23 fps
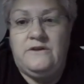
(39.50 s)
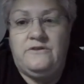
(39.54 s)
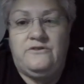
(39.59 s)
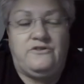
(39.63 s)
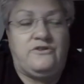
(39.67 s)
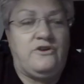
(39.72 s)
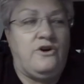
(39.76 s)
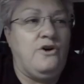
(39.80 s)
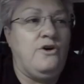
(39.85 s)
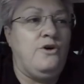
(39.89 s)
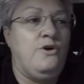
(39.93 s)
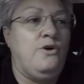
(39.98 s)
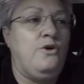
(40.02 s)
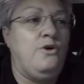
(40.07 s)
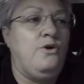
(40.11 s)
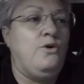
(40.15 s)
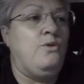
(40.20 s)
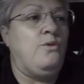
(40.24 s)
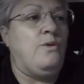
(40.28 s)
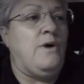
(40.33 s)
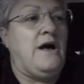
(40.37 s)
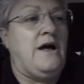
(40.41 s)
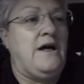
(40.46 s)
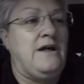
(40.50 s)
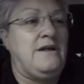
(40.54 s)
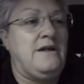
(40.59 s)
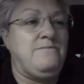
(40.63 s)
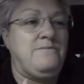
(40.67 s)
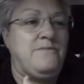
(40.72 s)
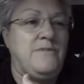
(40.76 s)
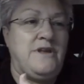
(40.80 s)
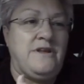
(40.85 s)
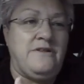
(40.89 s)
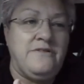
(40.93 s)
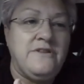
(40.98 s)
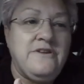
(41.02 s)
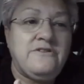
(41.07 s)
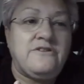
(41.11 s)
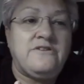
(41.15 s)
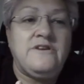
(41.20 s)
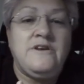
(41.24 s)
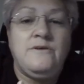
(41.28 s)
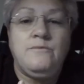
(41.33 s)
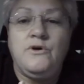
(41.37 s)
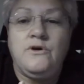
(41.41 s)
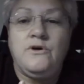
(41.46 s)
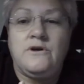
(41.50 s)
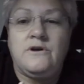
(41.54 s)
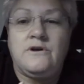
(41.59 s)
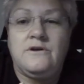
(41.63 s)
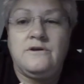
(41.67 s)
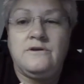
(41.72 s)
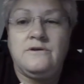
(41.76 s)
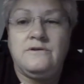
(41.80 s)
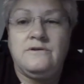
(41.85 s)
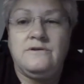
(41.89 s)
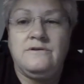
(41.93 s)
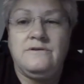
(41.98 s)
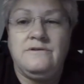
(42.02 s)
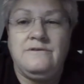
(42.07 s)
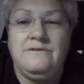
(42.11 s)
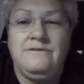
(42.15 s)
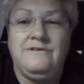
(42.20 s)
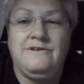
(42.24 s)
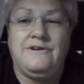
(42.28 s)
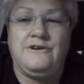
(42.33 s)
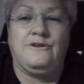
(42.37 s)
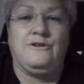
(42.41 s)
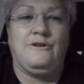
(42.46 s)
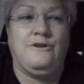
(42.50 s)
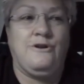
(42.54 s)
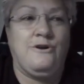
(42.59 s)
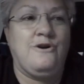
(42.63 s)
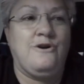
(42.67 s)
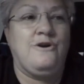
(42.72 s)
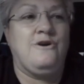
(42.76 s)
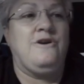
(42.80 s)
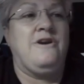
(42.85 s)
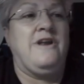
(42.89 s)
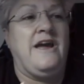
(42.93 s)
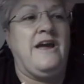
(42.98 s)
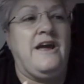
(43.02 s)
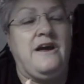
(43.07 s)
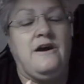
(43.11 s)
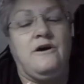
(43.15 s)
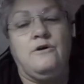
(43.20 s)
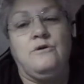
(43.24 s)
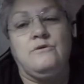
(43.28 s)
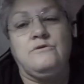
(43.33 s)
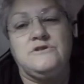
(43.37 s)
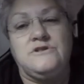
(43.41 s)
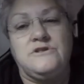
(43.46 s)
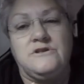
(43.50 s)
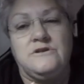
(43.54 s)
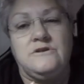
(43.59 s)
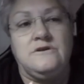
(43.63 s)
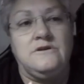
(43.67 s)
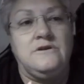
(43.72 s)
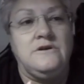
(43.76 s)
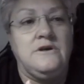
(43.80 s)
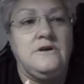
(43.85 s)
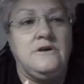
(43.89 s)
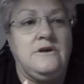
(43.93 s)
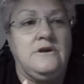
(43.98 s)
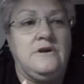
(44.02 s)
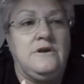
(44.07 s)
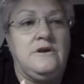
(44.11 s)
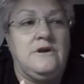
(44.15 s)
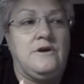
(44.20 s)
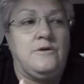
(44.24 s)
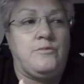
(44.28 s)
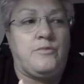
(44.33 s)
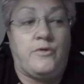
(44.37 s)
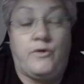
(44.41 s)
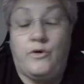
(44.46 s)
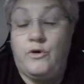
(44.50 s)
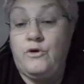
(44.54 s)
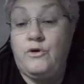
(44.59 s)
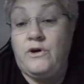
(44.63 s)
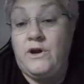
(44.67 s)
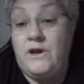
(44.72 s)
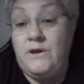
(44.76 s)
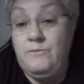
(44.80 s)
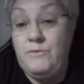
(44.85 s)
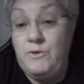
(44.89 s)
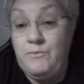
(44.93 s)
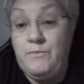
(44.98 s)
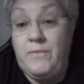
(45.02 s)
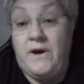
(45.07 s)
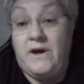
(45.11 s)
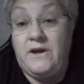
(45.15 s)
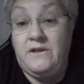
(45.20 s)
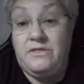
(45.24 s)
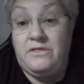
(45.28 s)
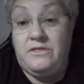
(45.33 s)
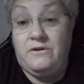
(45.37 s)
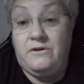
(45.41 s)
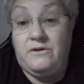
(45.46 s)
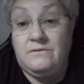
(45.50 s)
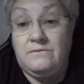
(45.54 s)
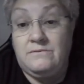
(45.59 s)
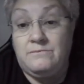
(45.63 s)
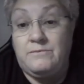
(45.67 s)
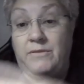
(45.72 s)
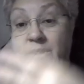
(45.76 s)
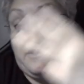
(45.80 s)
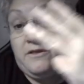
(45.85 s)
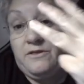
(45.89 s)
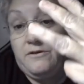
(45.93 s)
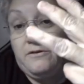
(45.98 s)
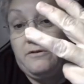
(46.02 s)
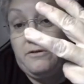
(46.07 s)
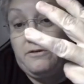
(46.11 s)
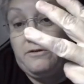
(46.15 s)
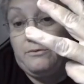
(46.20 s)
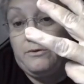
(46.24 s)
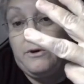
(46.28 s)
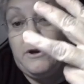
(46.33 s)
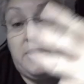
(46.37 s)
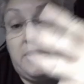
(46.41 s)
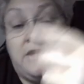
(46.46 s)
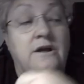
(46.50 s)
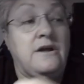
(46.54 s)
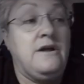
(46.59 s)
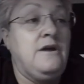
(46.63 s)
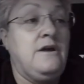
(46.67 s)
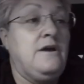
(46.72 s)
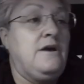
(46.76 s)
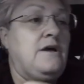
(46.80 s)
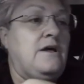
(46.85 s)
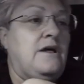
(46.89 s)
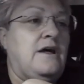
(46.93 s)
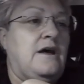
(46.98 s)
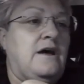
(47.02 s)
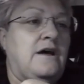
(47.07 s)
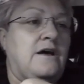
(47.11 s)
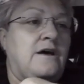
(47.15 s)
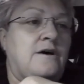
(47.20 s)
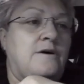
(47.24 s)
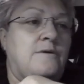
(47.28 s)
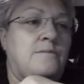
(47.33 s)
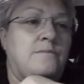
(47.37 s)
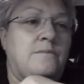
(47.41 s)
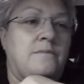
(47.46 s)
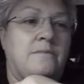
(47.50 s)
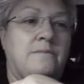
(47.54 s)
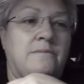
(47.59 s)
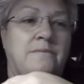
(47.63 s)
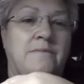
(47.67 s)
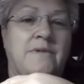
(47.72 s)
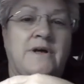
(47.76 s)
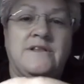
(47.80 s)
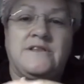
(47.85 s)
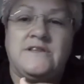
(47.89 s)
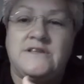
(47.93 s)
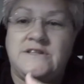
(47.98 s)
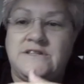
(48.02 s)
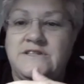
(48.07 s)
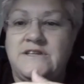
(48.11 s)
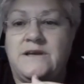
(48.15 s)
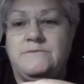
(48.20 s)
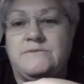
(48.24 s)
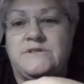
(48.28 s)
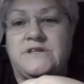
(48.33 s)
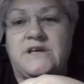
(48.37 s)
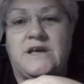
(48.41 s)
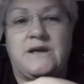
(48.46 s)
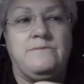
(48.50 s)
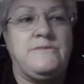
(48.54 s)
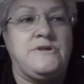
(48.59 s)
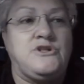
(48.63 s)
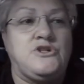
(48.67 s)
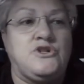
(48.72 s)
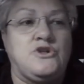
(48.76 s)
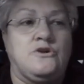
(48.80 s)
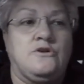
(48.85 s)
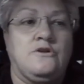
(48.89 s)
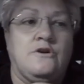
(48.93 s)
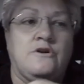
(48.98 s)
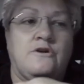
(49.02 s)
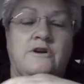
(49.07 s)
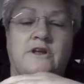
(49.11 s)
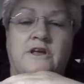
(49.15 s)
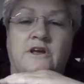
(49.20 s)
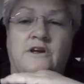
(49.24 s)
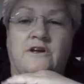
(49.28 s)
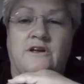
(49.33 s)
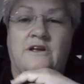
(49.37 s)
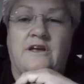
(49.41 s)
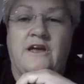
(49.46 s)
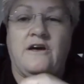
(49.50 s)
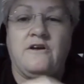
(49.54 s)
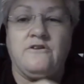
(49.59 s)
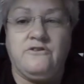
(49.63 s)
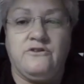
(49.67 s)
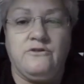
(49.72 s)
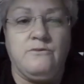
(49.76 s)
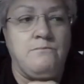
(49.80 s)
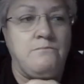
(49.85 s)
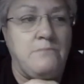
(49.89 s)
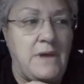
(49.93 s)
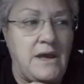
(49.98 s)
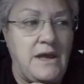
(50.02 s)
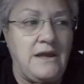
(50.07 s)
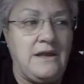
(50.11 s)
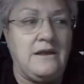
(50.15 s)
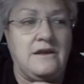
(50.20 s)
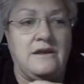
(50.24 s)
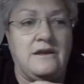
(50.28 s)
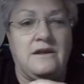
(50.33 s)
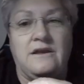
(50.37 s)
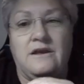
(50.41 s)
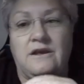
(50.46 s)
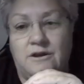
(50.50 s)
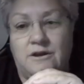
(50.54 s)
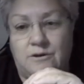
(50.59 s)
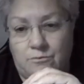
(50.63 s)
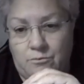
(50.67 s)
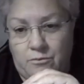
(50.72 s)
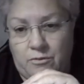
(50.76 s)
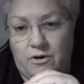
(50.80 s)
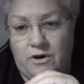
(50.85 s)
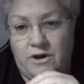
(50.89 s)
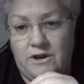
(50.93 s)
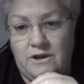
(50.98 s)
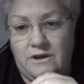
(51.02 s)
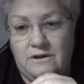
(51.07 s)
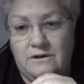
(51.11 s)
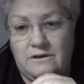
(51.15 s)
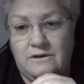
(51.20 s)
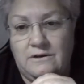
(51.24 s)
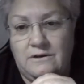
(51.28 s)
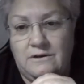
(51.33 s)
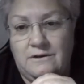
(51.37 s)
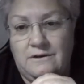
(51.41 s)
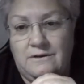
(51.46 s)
So in this ebook, you can learn how to program in Python, Python 3, at the same time that you're learning how to make and break